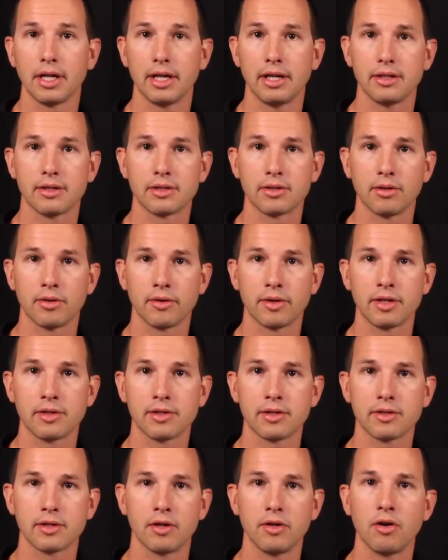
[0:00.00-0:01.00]
And so
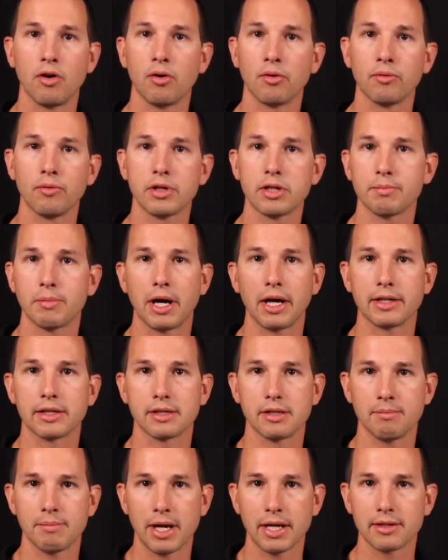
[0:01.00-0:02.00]
this is a known
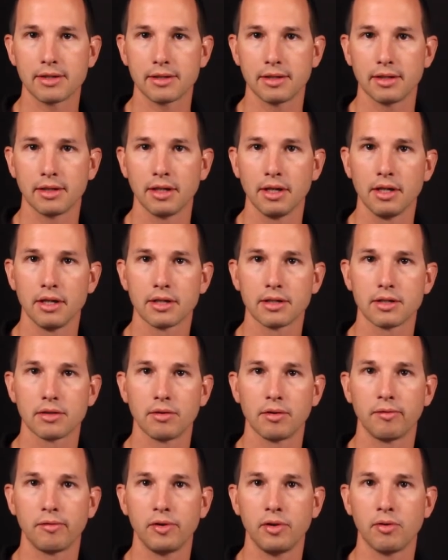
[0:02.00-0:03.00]
response in medicine.
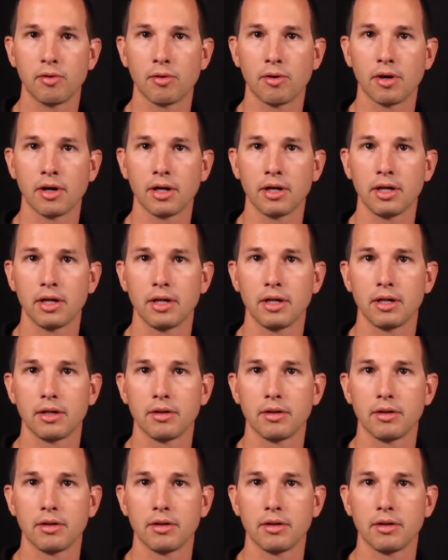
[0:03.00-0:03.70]
So if your